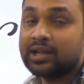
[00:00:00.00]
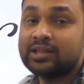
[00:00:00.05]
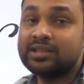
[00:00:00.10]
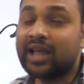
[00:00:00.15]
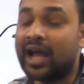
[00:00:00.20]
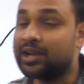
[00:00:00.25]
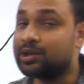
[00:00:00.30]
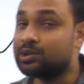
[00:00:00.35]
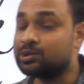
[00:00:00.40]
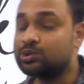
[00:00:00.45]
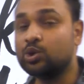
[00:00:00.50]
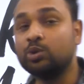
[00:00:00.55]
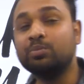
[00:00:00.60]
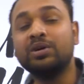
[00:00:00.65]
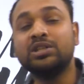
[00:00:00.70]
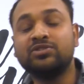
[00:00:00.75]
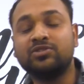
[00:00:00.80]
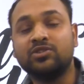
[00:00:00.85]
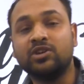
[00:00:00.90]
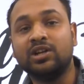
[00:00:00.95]
Thank you so
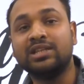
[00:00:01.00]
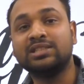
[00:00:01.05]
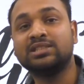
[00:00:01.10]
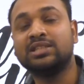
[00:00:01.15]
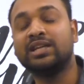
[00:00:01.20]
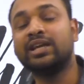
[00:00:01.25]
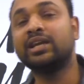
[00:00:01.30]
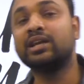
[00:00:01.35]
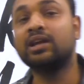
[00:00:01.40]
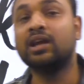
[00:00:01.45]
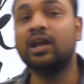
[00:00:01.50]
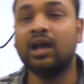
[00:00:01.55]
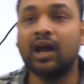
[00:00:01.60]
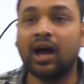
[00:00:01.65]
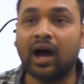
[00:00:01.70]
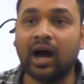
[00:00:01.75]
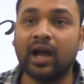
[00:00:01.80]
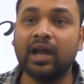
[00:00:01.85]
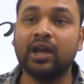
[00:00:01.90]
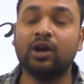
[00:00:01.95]
much for listening.
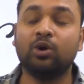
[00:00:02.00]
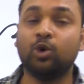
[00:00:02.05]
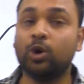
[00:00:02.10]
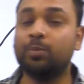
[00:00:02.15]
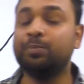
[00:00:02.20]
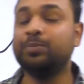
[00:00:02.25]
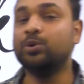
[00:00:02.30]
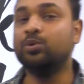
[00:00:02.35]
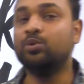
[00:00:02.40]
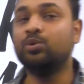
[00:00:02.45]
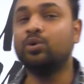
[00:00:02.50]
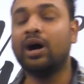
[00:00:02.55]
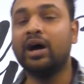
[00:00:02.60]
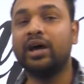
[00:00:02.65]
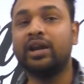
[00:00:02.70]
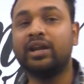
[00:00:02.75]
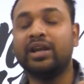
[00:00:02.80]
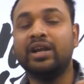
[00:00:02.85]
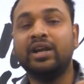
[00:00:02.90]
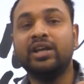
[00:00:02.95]
I hope you
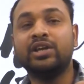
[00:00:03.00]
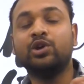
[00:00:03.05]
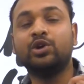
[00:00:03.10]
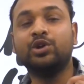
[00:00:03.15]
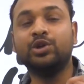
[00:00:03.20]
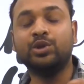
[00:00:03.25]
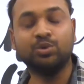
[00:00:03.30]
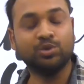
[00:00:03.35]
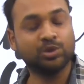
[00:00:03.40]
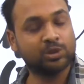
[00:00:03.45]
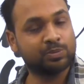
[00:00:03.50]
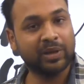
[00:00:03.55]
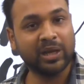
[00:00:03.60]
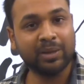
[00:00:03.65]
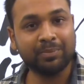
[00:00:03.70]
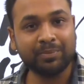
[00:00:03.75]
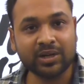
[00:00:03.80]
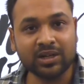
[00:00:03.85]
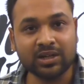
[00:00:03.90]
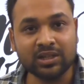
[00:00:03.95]
are reading your
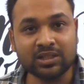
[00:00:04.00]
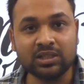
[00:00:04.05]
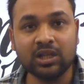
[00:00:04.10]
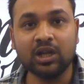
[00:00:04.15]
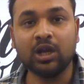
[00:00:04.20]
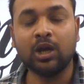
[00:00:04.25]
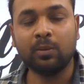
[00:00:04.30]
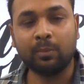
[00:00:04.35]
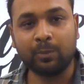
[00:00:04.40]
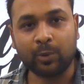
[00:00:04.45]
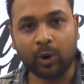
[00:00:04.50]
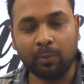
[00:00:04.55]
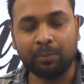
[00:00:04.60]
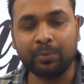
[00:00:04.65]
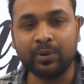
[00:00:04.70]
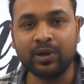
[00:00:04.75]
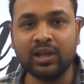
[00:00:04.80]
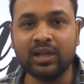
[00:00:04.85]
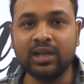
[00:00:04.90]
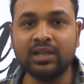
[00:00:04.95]
newspapers
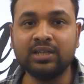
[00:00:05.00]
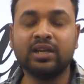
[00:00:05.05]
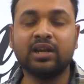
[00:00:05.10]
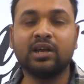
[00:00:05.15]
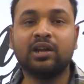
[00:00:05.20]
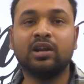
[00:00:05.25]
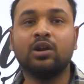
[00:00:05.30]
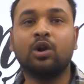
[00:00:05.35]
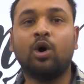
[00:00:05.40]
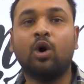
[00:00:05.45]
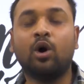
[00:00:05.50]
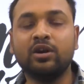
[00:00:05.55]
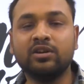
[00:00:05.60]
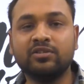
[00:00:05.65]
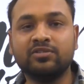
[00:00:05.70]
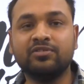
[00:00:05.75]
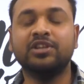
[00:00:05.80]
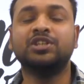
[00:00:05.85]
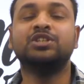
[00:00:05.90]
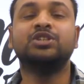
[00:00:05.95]
properly. There are a lot
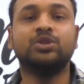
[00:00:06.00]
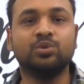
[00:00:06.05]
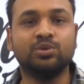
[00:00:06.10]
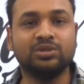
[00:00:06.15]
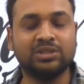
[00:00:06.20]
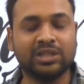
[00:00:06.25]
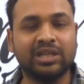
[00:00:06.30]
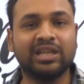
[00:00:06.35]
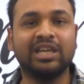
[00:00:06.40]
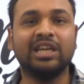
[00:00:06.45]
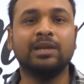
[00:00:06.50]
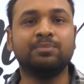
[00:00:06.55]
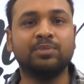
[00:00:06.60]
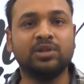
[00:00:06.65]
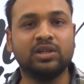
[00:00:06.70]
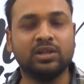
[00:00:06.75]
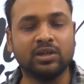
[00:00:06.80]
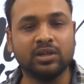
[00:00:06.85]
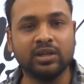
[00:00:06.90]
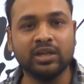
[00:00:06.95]
of issues that
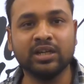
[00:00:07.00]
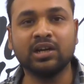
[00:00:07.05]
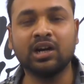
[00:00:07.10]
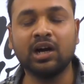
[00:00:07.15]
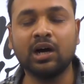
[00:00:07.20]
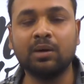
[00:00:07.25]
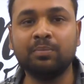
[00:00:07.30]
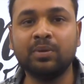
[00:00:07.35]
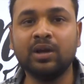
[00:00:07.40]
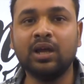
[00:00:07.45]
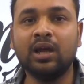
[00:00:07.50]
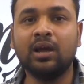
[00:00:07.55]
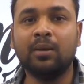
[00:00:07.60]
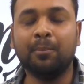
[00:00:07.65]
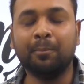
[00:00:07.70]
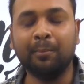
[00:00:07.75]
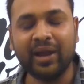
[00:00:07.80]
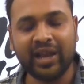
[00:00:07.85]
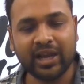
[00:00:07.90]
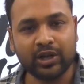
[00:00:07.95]
keep turning up.
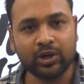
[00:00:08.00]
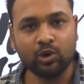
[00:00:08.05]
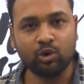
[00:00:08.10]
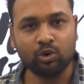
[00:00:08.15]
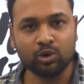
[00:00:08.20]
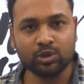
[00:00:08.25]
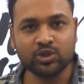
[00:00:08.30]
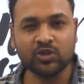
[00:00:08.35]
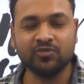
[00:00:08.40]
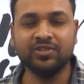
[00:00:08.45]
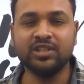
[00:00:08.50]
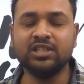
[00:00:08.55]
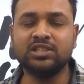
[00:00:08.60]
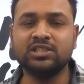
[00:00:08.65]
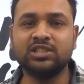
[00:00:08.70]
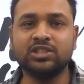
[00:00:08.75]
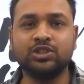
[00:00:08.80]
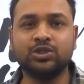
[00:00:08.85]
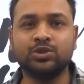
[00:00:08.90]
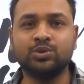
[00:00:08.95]
Make notes of
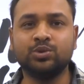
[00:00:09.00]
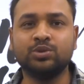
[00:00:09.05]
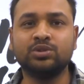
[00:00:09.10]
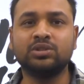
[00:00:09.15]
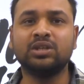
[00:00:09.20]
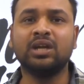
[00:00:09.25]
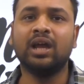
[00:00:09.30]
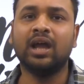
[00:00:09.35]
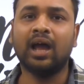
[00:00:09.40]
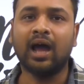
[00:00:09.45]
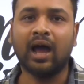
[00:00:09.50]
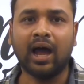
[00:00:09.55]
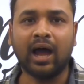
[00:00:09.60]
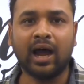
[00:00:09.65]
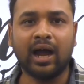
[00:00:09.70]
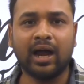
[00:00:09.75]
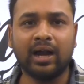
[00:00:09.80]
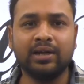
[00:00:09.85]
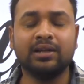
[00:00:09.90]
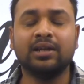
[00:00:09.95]
these issues.
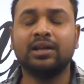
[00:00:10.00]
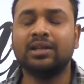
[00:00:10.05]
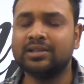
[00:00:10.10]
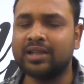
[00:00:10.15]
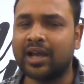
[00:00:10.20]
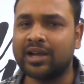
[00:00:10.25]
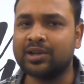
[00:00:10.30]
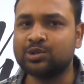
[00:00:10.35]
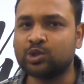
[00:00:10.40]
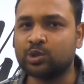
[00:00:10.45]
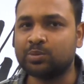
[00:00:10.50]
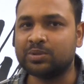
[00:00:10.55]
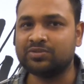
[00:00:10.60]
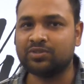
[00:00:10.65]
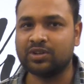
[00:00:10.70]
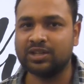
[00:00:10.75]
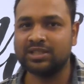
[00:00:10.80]
And thank you so much for